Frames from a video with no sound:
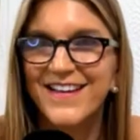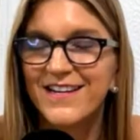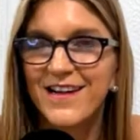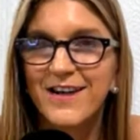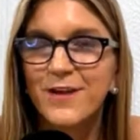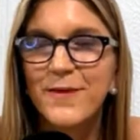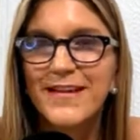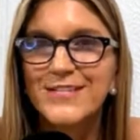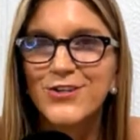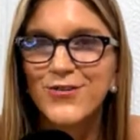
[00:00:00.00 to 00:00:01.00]
Not on my
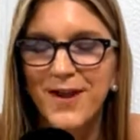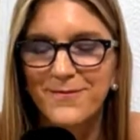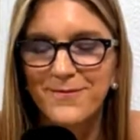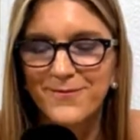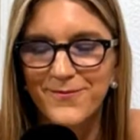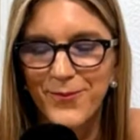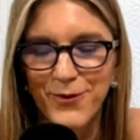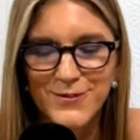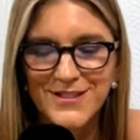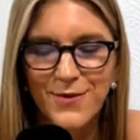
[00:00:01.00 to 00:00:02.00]
Instagram
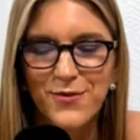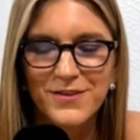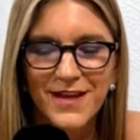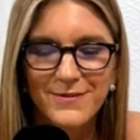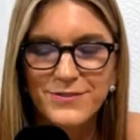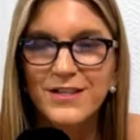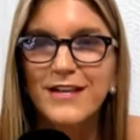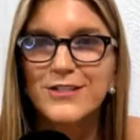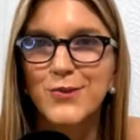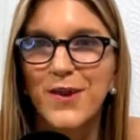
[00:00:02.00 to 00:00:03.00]
posts. There was a lot
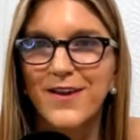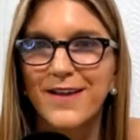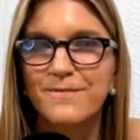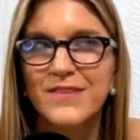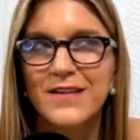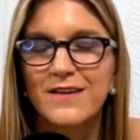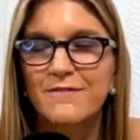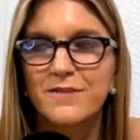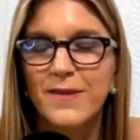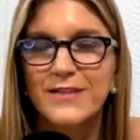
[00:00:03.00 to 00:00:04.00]
of swearing
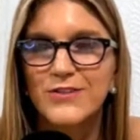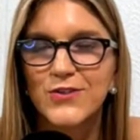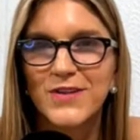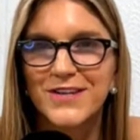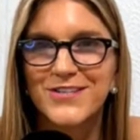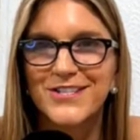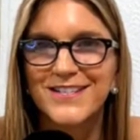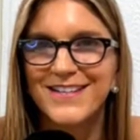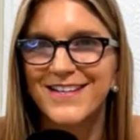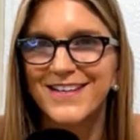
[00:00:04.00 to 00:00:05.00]
for the past 2 years
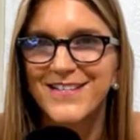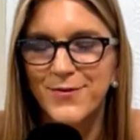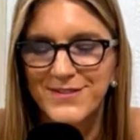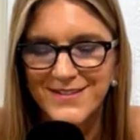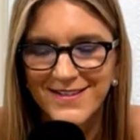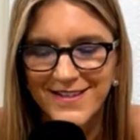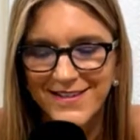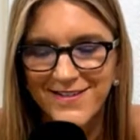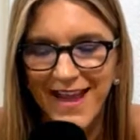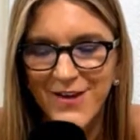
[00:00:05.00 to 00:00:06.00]
because I was
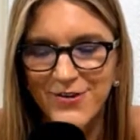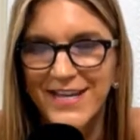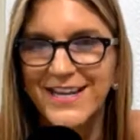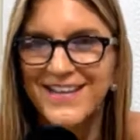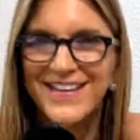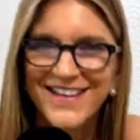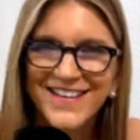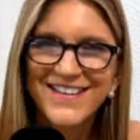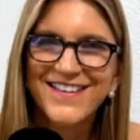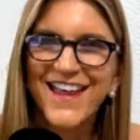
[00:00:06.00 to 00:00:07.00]
angry
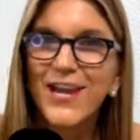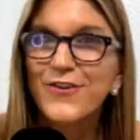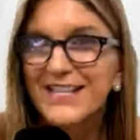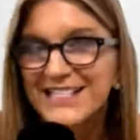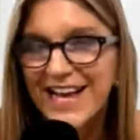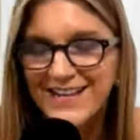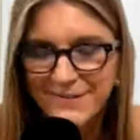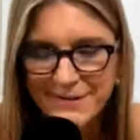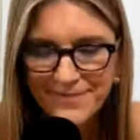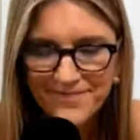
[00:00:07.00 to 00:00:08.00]
and sad.
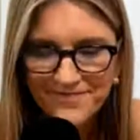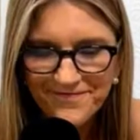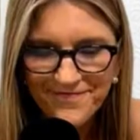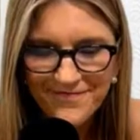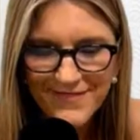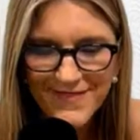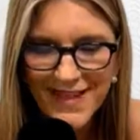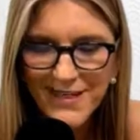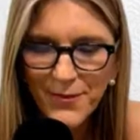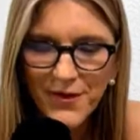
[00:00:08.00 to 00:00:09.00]
Not
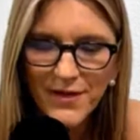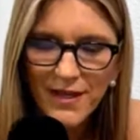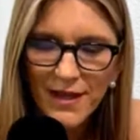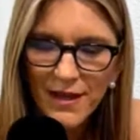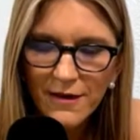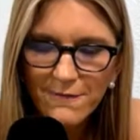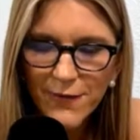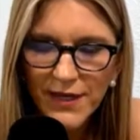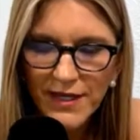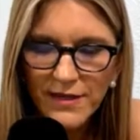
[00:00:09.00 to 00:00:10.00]
anymore. For